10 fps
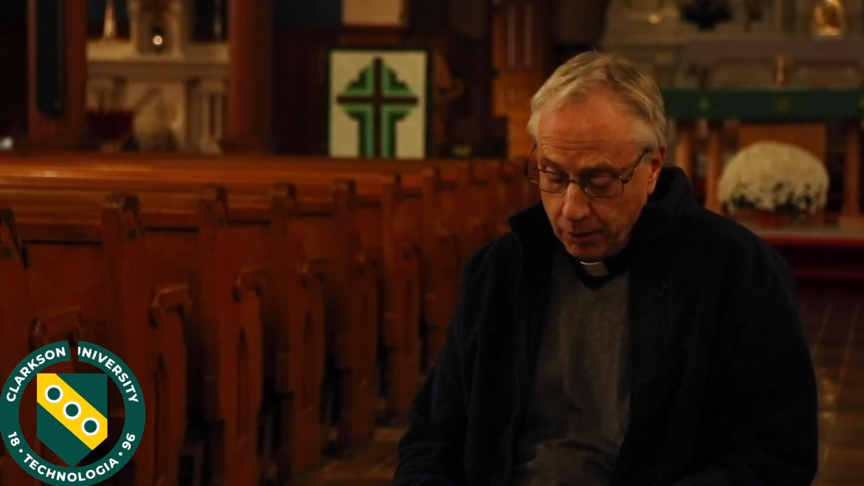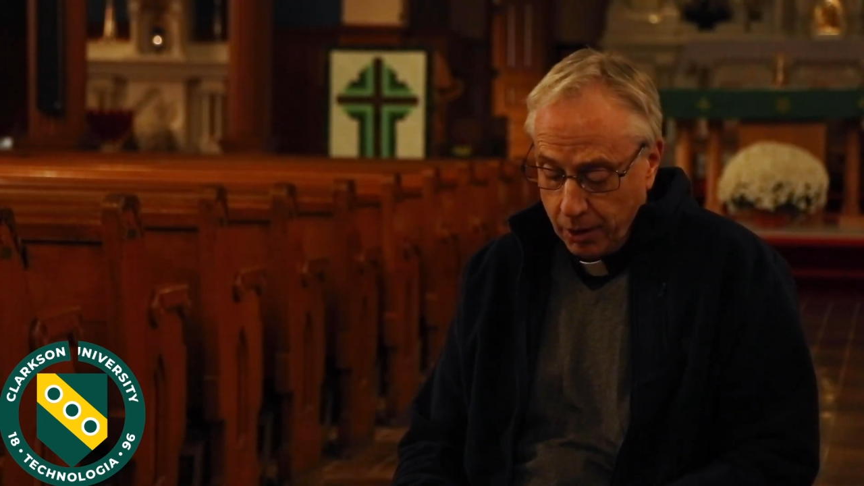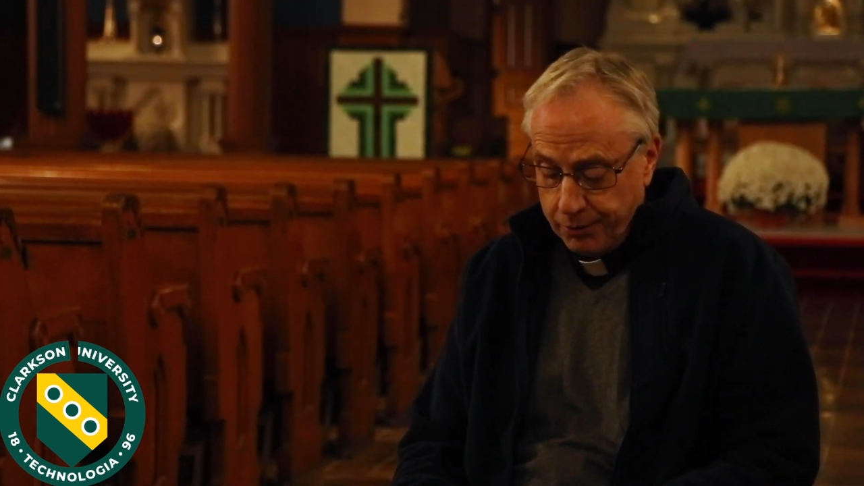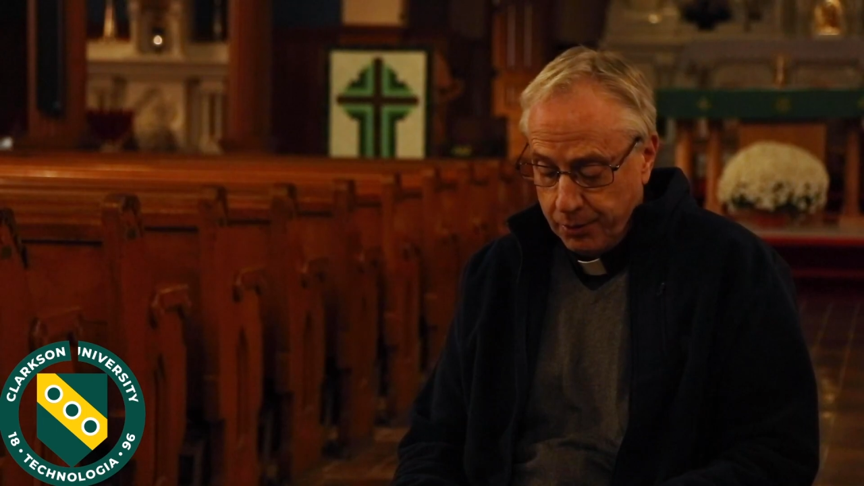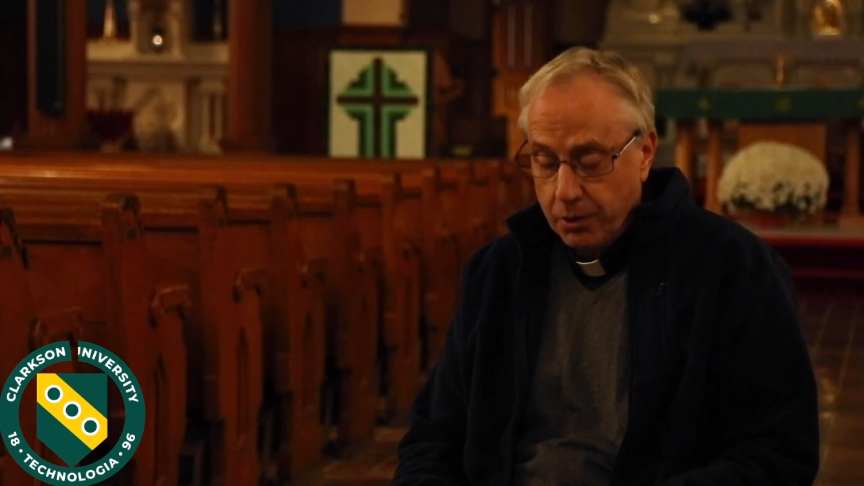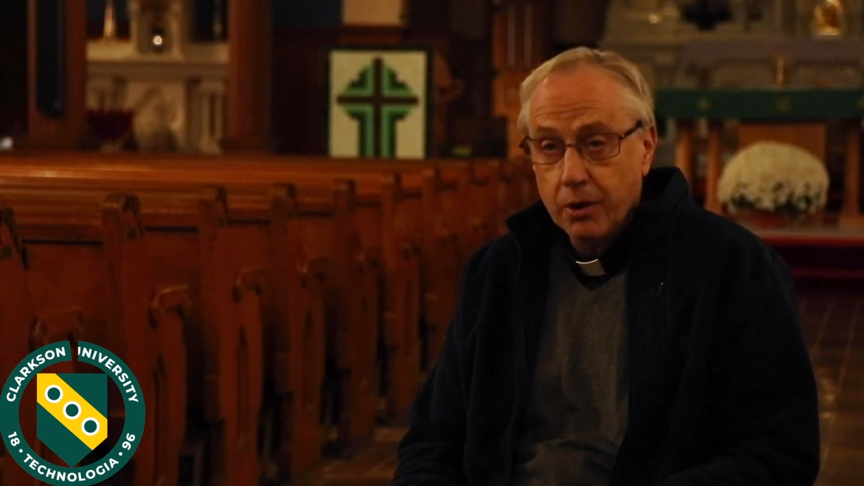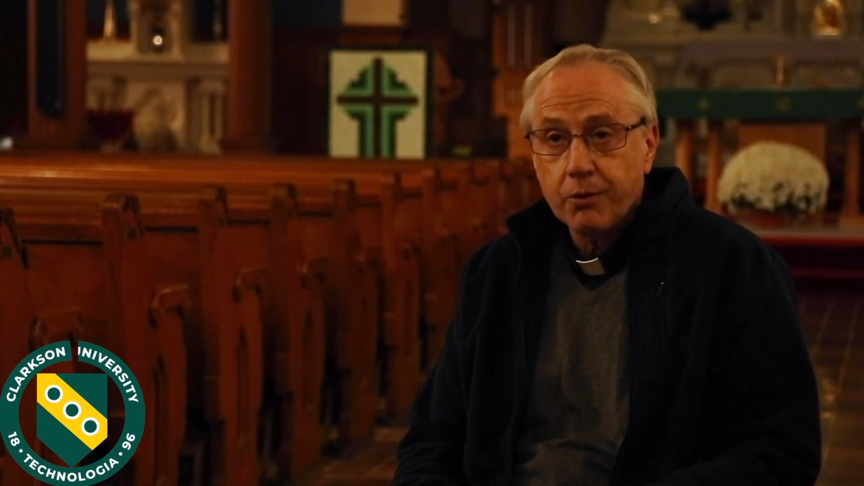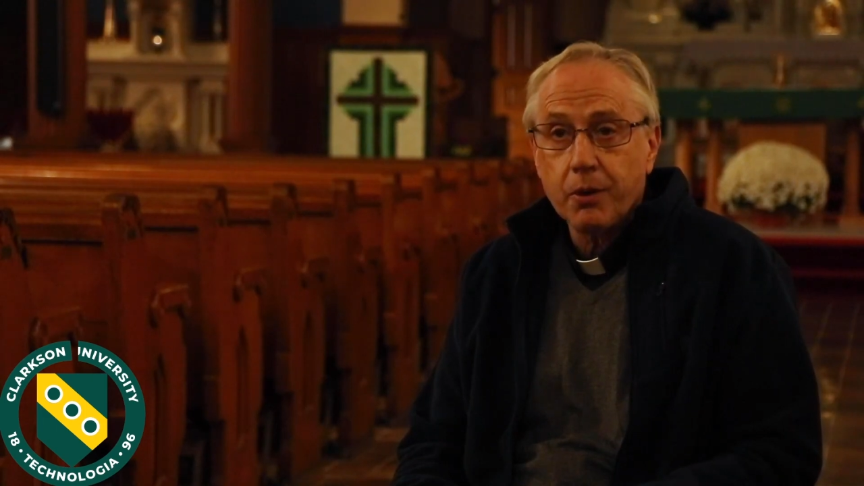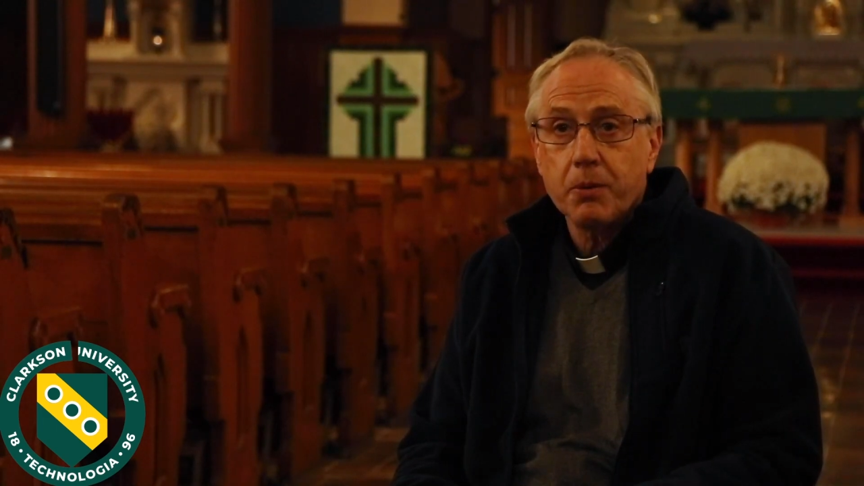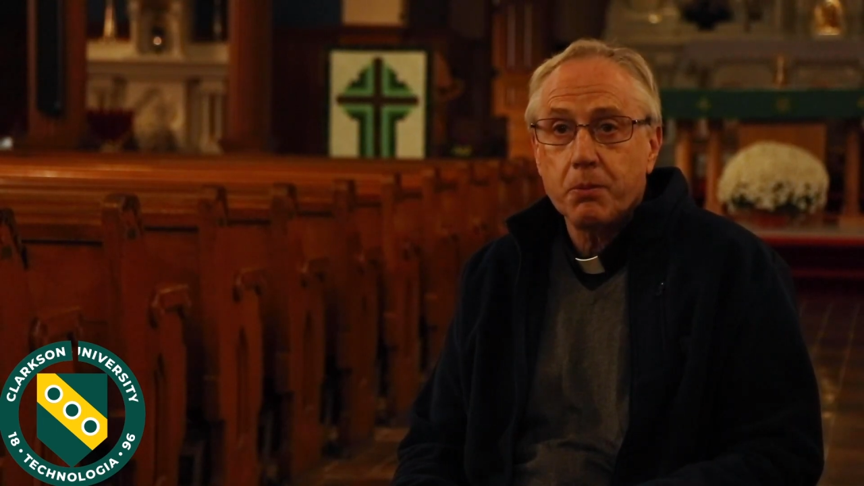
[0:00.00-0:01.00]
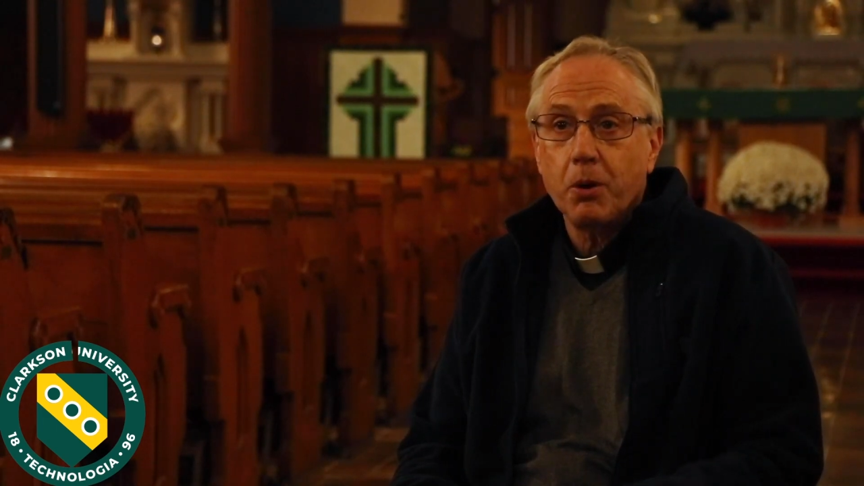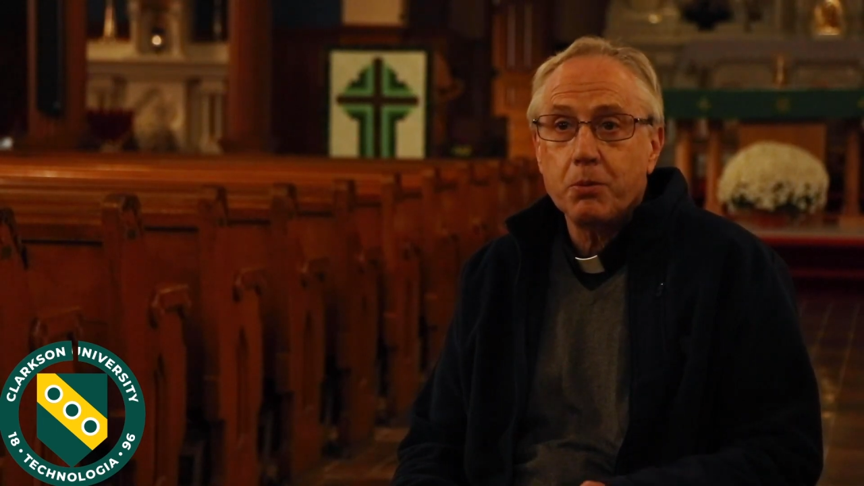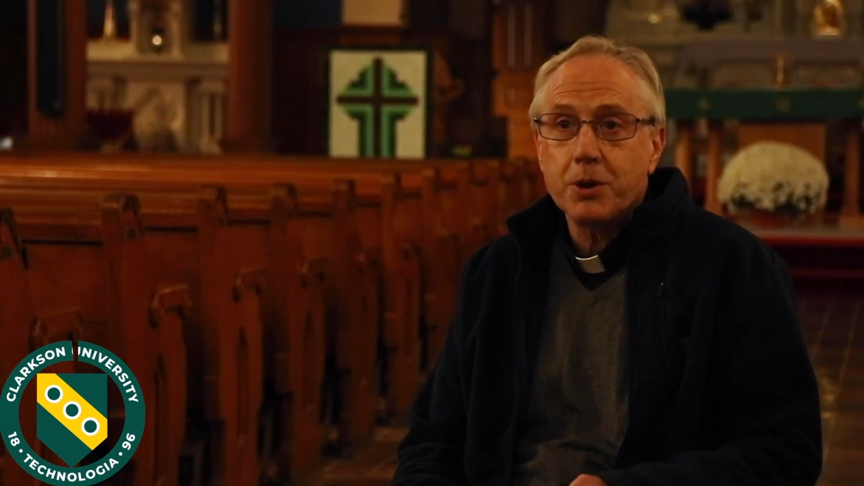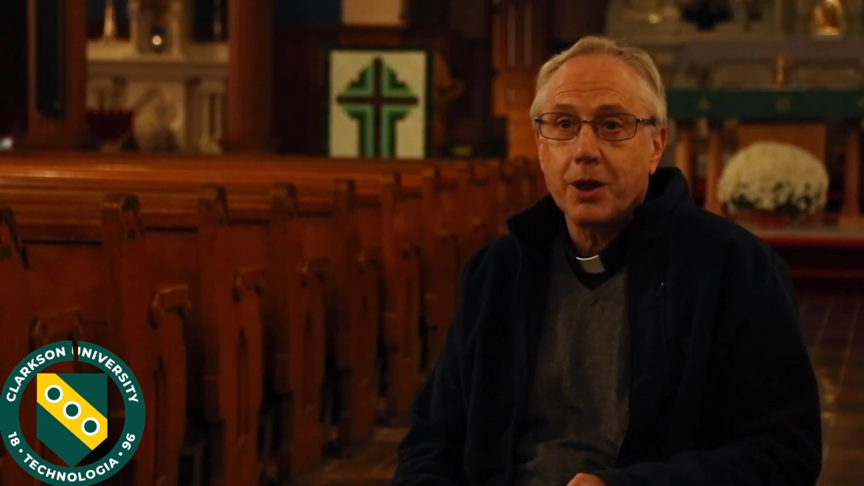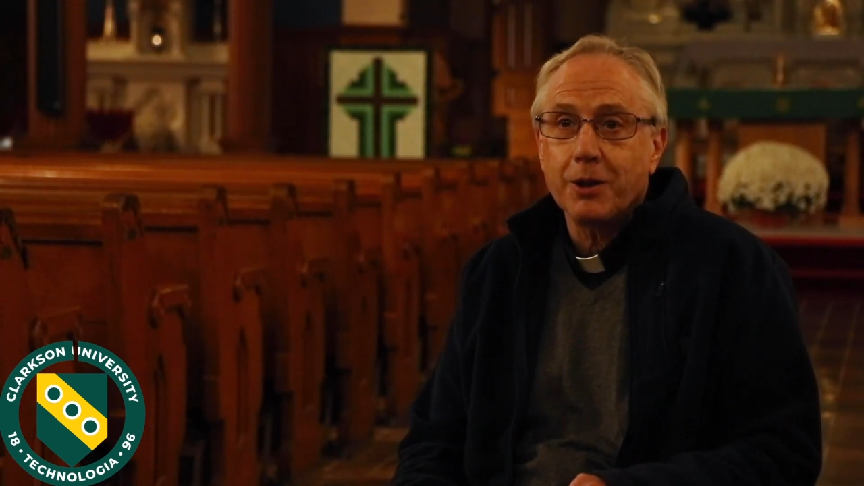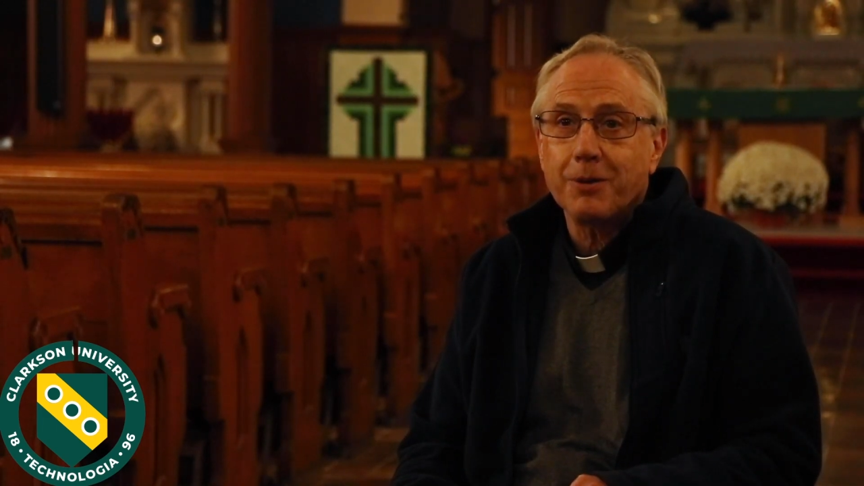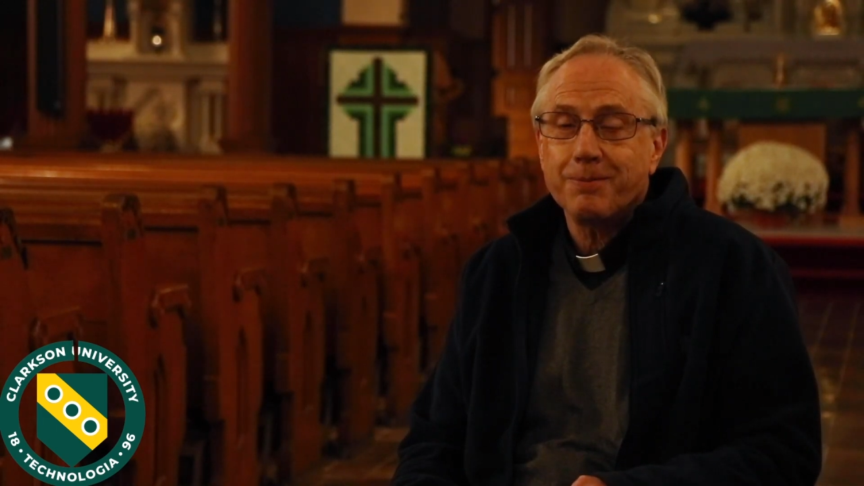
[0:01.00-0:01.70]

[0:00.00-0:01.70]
offer from the Pope's letter.